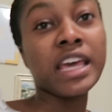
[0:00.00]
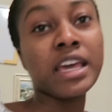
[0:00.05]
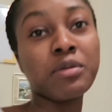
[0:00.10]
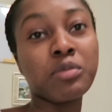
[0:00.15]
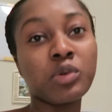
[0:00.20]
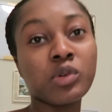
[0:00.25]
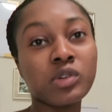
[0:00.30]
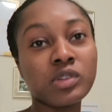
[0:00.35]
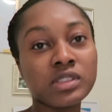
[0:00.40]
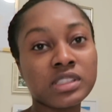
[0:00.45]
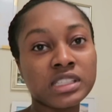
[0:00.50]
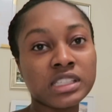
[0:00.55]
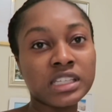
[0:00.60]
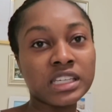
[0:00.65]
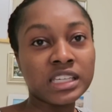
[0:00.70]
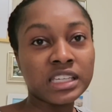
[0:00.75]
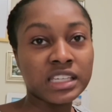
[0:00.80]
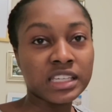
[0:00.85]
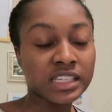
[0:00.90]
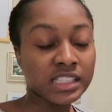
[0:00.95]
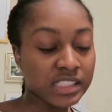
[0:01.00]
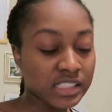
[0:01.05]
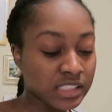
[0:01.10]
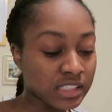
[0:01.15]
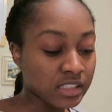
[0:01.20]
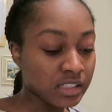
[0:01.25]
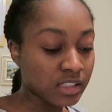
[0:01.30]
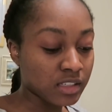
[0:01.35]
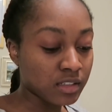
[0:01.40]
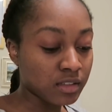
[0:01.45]
able to get
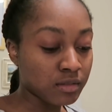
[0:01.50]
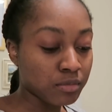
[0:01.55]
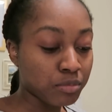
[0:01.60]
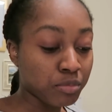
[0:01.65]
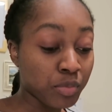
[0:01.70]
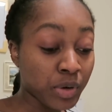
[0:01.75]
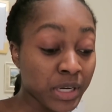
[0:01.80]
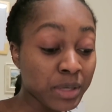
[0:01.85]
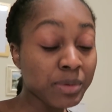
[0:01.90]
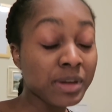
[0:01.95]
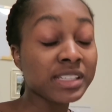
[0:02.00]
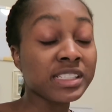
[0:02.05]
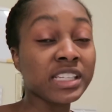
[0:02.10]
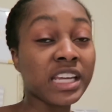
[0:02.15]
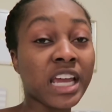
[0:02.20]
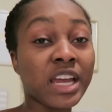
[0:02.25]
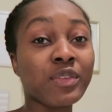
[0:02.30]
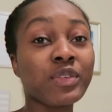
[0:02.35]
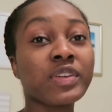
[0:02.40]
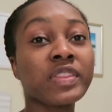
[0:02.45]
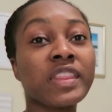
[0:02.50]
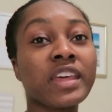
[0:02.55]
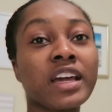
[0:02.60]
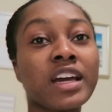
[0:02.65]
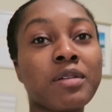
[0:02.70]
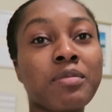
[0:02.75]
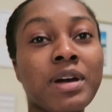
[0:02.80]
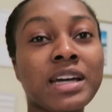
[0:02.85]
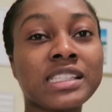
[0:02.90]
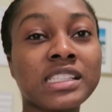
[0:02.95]
to pretty much everything
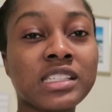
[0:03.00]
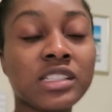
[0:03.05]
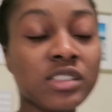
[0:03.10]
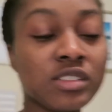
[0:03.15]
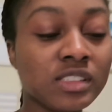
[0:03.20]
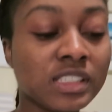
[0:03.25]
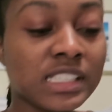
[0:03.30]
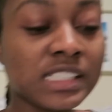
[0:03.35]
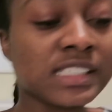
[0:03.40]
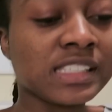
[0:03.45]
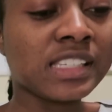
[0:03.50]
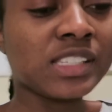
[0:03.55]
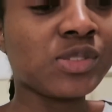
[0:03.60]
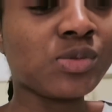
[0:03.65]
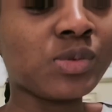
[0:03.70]
on my to-do list this